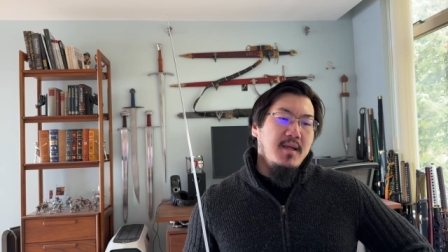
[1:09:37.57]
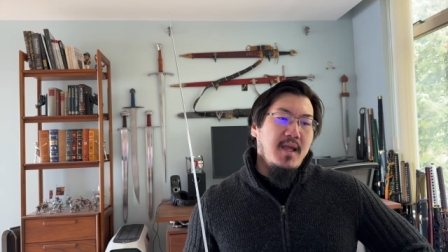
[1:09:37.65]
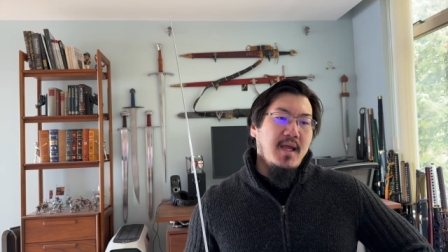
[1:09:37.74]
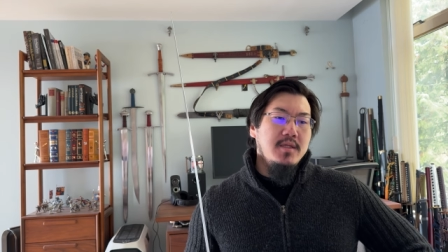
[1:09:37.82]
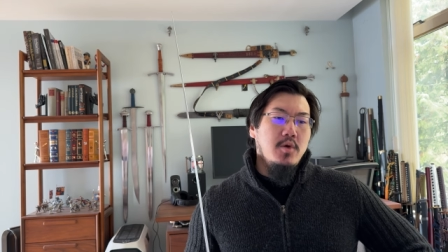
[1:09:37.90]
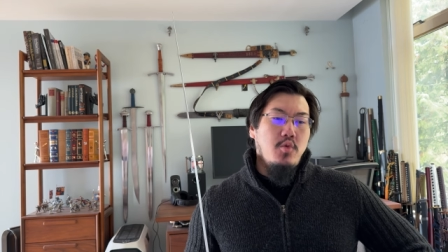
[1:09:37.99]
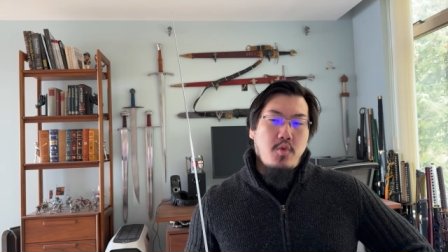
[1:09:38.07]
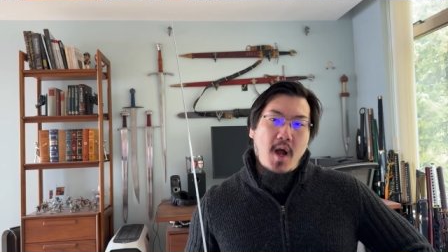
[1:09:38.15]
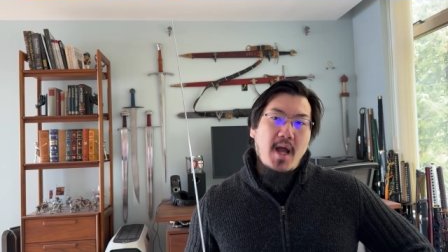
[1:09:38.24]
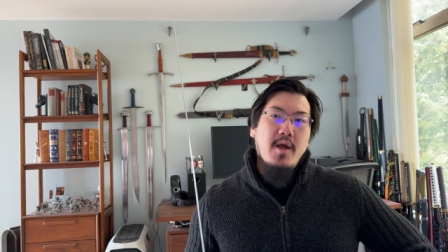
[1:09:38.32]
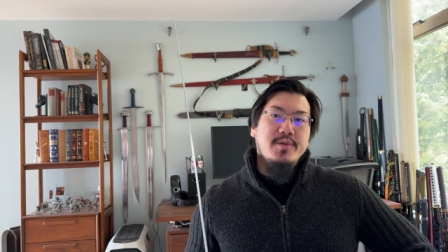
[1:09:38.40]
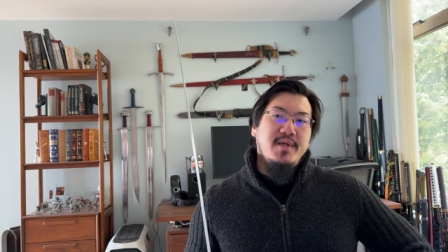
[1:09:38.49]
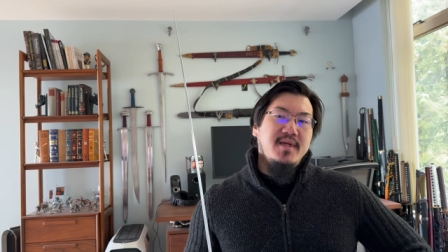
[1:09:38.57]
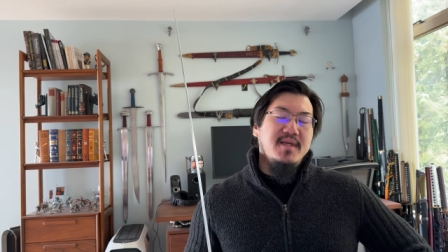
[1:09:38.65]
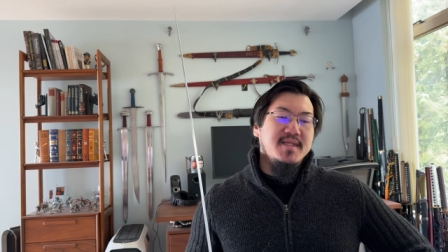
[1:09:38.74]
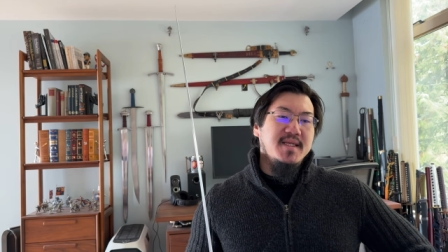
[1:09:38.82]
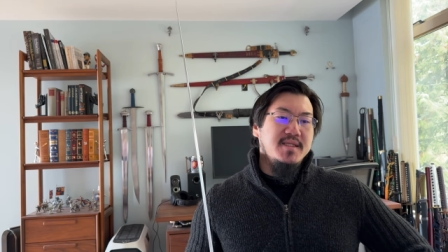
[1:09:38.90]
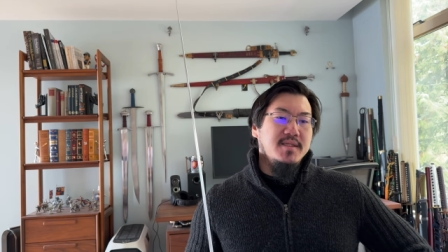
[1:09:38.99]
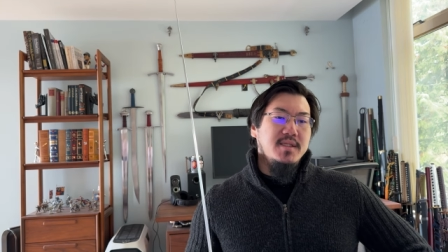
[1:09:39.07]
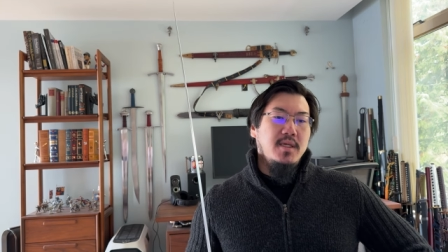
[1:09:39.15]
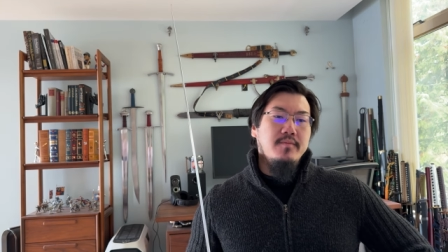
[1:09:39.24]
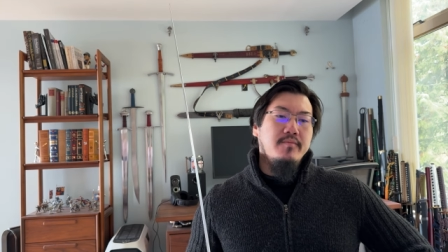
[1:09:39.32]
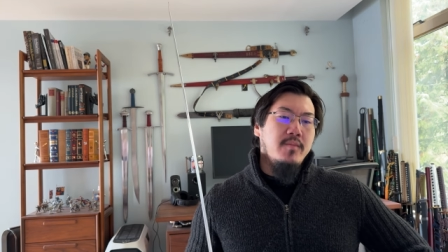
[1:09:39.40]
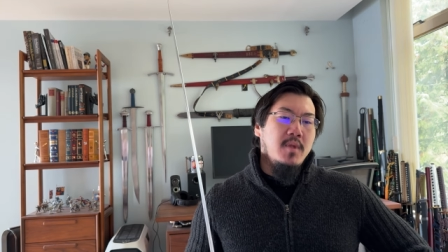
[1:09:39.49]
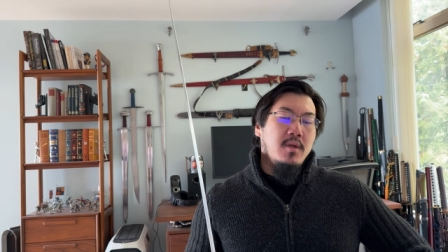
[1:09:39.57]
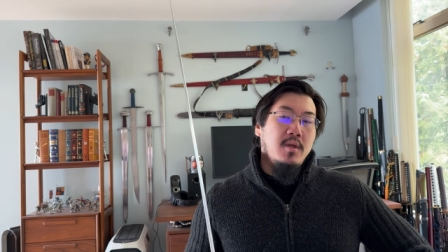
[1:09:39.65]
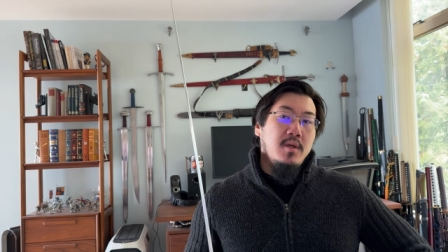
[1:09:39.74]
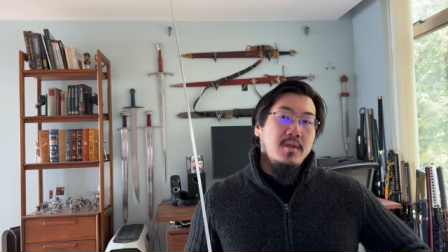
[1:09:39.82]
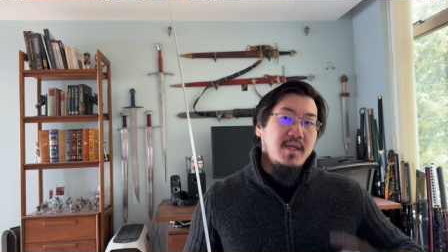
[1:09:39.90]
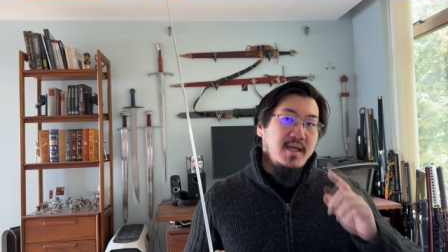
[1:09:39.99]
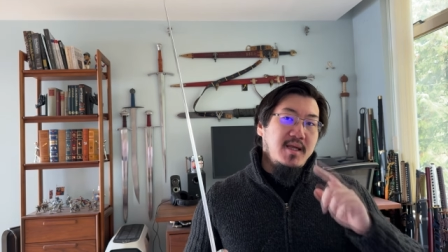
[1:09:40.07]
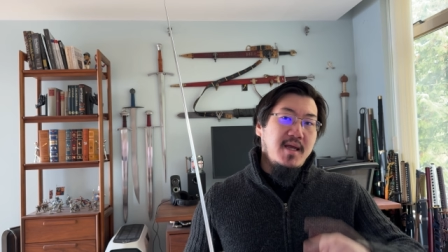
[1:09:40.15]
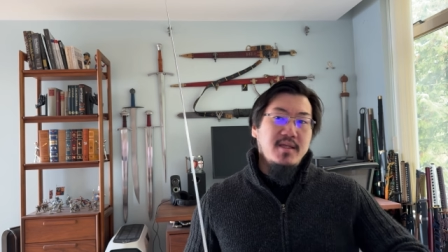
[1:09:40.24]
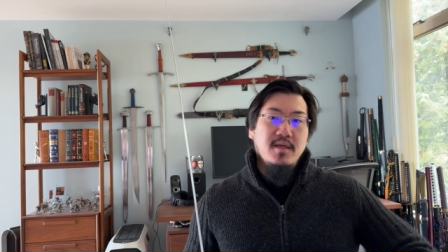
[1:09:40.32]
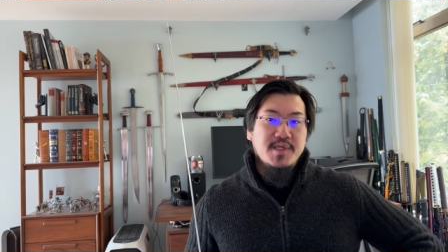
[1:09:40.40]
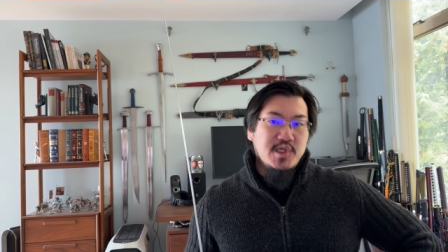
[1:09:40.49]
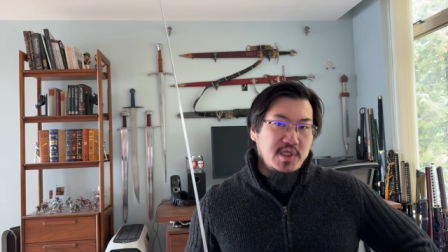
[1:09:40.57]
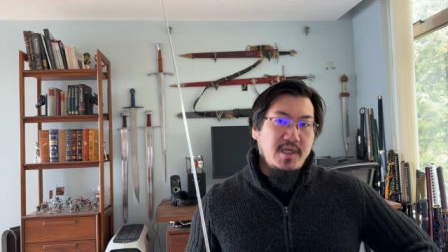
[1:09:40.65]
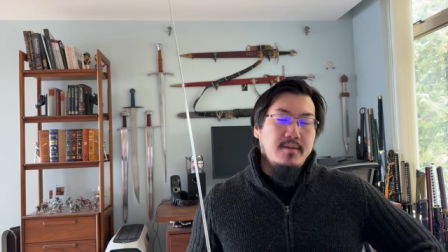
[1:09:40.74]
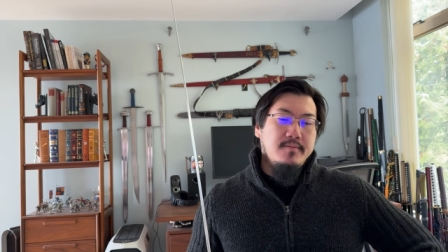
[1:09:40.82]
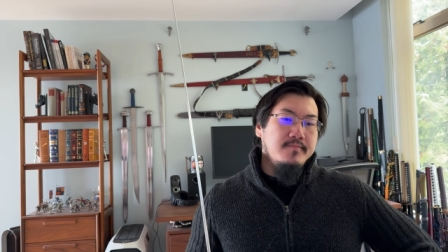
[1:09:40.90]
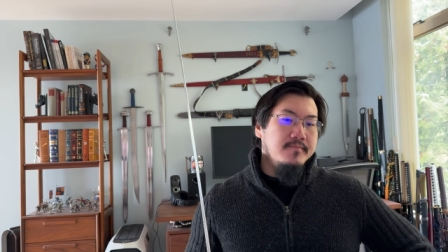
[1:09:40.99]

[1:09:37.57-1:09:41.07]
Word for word: and the wild inconsistency, they get a C.